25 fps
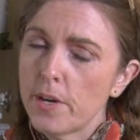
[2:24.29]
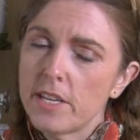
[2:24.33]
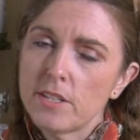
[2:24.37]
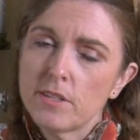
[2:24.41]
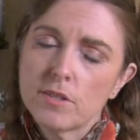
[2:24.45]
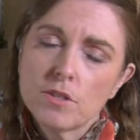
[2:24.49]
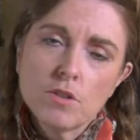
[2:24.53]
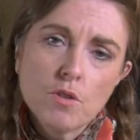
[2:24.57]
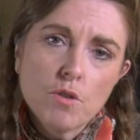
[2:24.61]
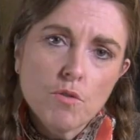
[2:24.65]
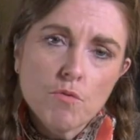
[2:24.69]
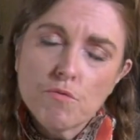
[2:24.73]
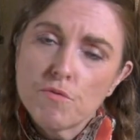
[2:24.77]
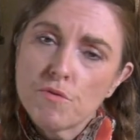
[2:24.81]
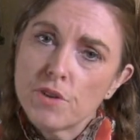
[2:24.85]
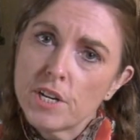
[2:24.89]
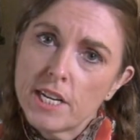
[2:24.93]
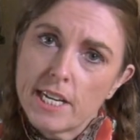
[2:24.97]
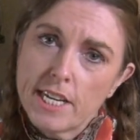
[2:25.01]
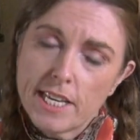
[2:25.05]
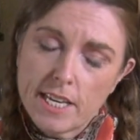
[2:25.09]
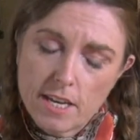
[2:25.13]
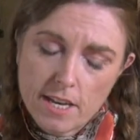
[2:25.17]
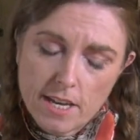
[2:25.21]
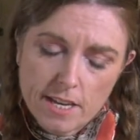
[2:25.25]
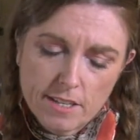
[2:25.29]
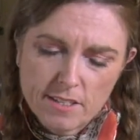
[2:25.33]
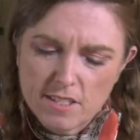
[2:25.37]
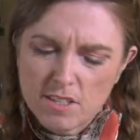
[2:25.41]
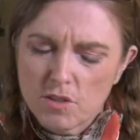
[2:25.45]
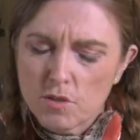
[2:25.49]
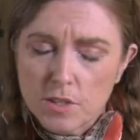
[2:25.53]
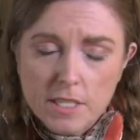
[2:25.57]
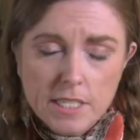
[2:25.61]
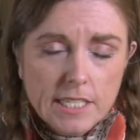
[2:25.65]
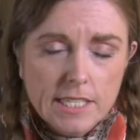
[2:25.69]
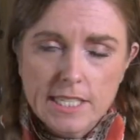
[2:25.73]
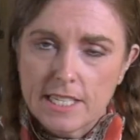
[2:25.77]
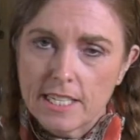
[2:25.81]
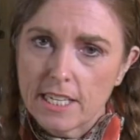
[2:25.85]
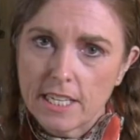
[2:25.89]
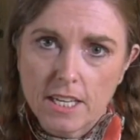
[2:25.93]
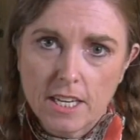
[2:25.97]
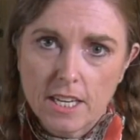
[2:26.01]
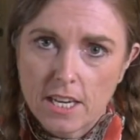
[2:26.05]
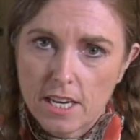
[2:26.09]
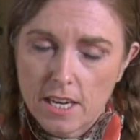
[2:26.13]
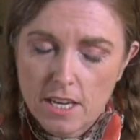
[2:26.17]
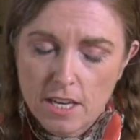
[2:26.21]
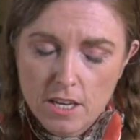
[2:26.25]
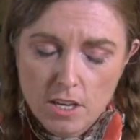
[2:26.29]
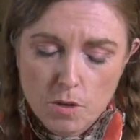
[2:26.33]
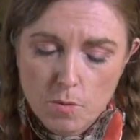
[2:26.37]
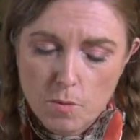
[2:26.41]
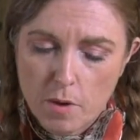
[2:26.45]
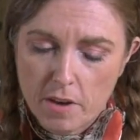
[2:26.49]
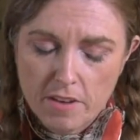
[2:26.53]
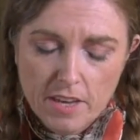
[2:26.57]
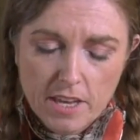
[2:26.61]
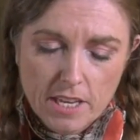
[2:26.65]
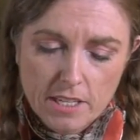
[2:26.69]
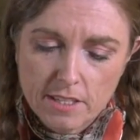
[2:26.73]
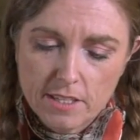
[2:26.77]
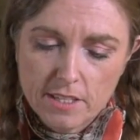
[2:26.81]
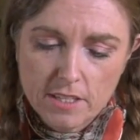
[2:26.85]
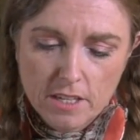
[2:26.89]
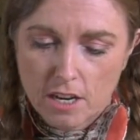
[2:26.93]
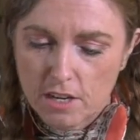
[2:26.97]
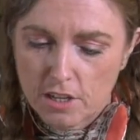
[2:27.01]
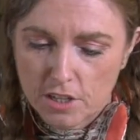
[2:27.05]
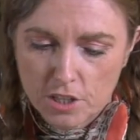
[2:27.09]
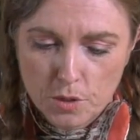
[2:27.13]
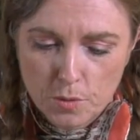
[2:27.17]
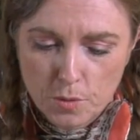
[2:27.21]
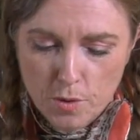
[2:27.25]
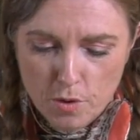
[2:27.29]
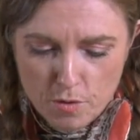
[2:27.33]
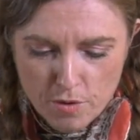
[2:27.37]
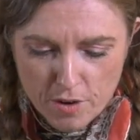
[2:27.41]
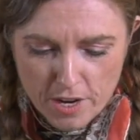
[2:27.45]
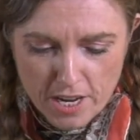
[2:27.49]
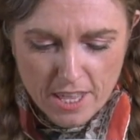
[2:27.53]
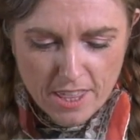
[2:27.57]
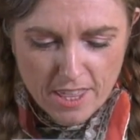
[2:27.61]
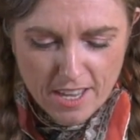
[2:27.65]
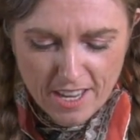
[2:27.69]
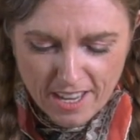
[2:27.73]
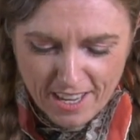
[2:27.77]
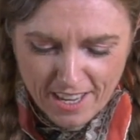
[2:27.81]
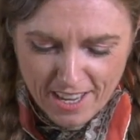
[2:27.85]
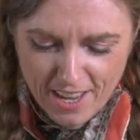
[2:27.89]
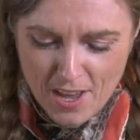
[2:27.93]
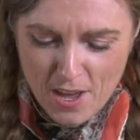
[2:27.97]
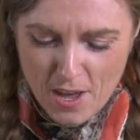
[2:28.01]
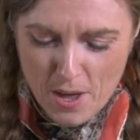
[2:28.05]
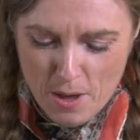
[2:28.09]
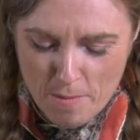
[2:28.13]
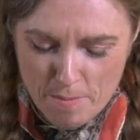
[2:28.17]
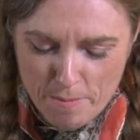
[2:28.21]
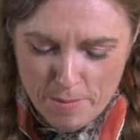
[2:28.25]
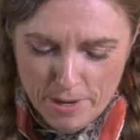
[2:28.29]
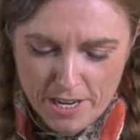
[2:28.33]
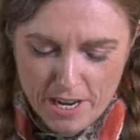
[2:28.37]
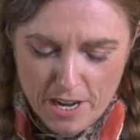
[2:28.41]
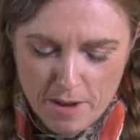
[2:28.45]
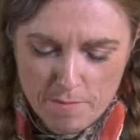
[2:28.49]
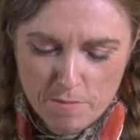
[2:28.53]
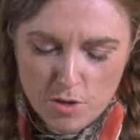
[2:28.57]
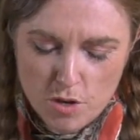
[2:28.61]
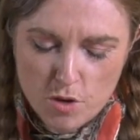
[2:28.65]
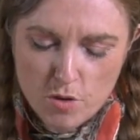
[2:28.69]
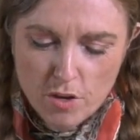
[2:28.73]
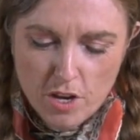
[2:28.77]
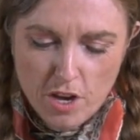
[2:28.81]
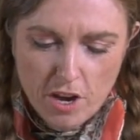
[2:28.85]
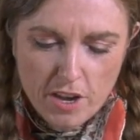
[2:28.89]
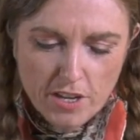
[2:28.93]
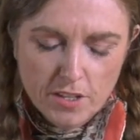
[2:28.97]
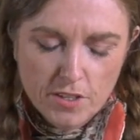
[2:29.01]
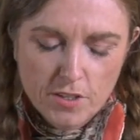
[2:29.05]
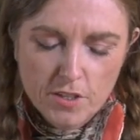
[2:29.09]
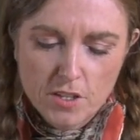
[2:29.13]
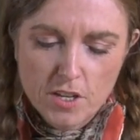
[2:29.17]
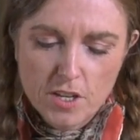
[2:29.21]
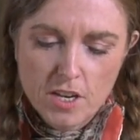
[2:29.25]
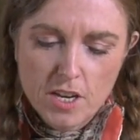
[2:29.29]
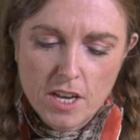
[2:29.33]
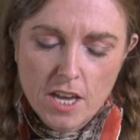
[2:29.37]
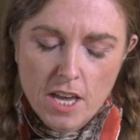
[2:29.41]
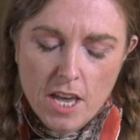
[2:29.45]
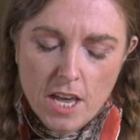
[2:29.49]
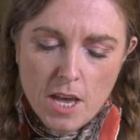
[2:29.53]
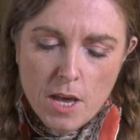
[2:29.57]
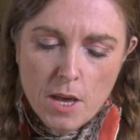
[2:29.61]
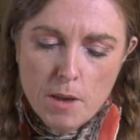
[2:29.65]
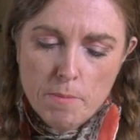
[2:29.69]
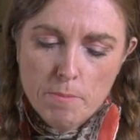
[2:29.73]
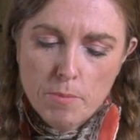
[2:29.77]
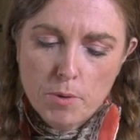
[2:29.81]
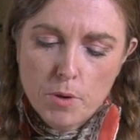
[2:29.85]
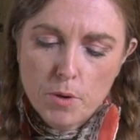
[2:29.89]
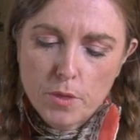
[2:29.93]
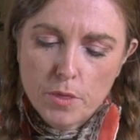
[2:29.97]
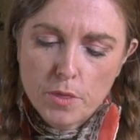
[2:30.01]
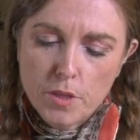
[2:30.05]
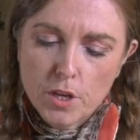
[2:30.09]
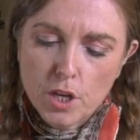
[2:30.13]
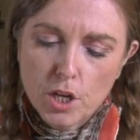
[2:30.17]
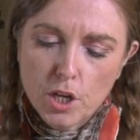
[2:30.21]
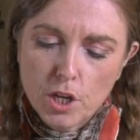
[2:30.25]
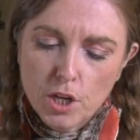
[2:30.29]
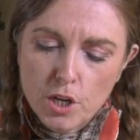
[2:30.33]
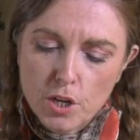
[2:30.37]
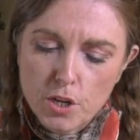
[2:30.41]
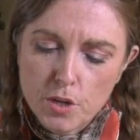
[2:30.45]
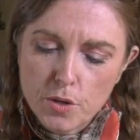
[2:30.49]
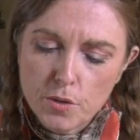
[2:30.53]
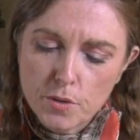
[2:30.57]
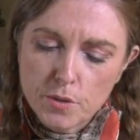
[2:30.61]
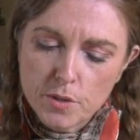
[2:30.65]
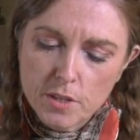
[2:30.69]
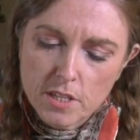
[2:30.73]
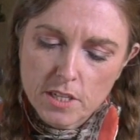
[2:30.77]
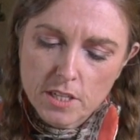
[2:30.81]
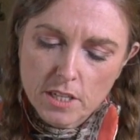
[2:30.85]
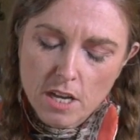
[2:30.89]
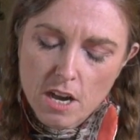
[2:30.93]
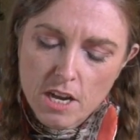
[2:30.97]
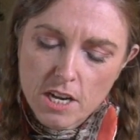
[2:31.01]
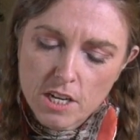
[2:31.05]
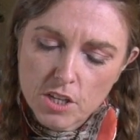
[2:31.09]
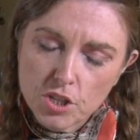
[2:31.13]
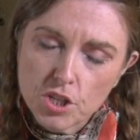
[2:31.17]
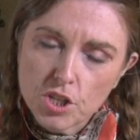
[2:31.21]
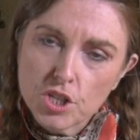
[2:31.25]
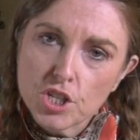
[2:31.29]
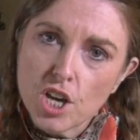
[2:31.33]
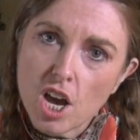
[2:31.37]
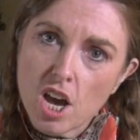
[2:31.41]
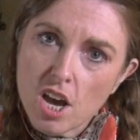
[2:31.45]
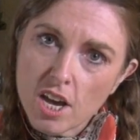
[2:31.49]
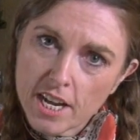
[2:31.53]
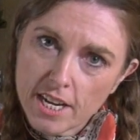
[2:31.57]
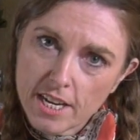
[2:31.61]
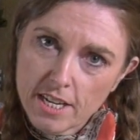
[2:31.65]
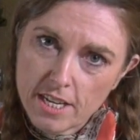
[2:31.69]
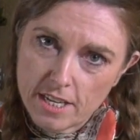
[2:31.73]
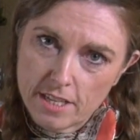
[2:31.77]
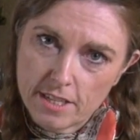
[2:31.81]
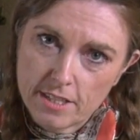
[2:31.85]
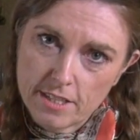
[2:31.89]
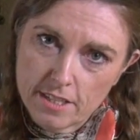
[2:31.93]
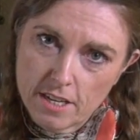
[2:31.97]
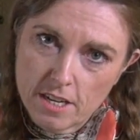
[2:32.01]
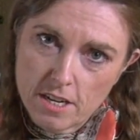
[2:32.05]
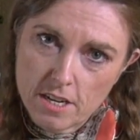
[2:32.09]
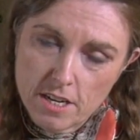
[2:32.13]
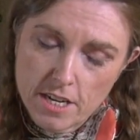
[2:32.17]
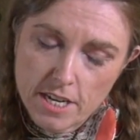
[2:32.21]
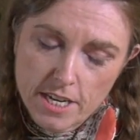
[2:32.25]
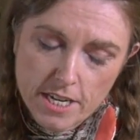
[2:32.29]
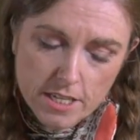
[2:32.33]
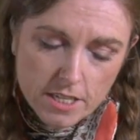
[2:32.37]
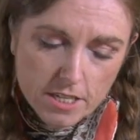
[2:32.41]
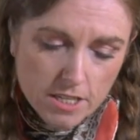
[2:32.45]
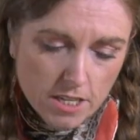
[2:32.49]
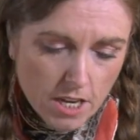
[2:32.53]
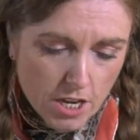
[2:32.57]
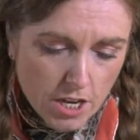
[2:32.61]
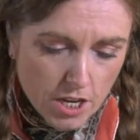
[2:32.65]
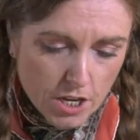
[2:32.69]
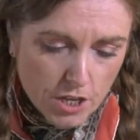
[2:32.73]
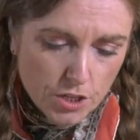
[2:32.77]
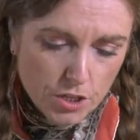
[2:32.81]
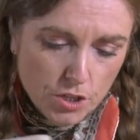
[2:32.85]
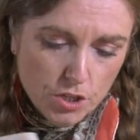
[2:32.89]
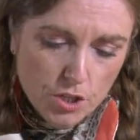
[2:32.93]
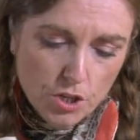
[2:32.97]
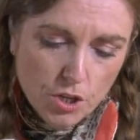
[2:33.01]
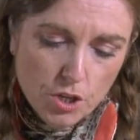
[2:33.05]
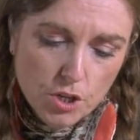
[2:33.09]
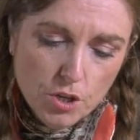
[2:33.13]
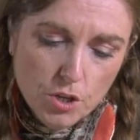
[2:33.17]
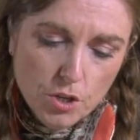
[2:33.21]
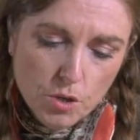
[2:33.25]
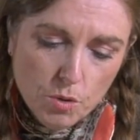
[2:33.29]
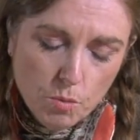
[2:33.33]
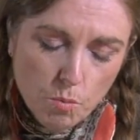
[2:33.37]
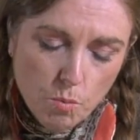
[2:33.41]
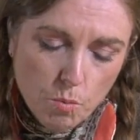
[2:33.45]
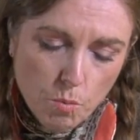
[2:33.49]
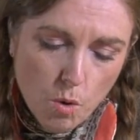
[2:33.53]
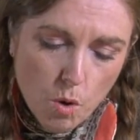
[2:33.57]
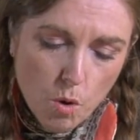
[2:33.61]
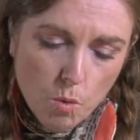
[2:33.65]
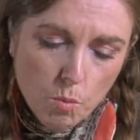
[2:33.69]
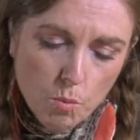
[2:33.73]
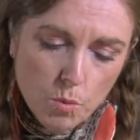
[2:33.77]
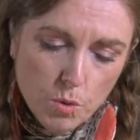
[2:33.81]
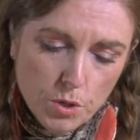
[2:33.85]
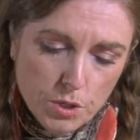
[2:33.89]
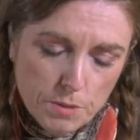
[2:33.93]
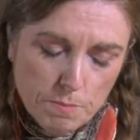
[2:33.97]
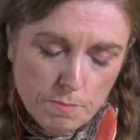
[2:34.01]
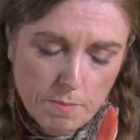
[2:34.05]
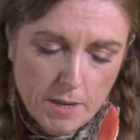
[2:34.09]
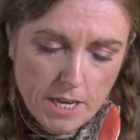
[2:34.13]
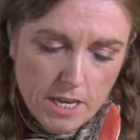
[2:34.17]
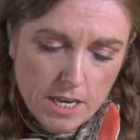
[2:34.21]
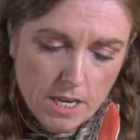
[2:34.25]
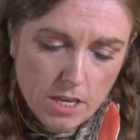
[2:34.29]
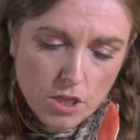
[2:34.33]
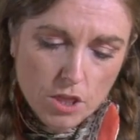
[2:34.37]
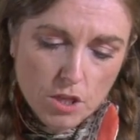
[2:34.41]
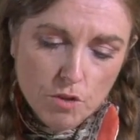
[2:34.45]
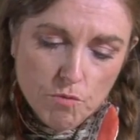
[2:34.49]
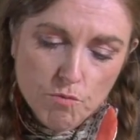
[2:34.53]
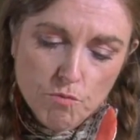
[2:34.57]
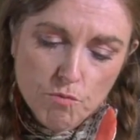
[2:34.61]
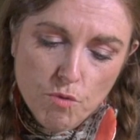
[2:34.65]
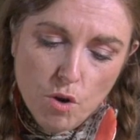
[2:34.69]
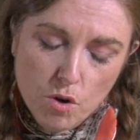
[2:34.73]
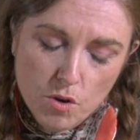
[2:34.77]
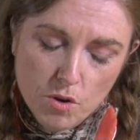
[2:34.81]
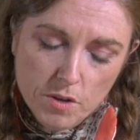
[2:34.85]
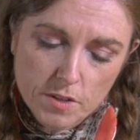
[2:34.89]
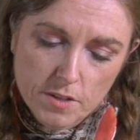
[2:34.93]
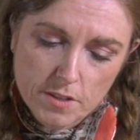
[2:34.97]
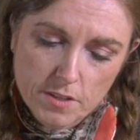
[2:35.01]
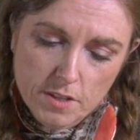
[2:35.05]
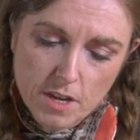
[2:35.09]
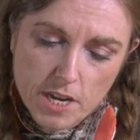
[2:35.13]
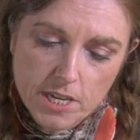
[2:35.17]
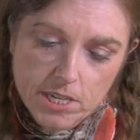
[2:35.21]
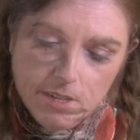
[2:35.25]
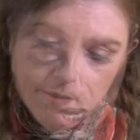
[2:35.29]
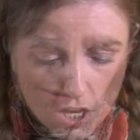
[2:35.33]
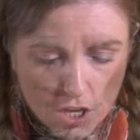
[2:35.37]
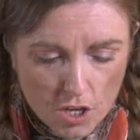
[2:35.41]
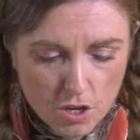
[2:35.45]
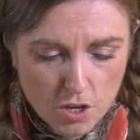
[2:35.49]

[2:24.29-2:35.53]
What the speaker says: It's not really, it's not sticky, you won't get stuck to it or anything, but you're going to put the glues, the kind of shiny side, to what would be the wrong side.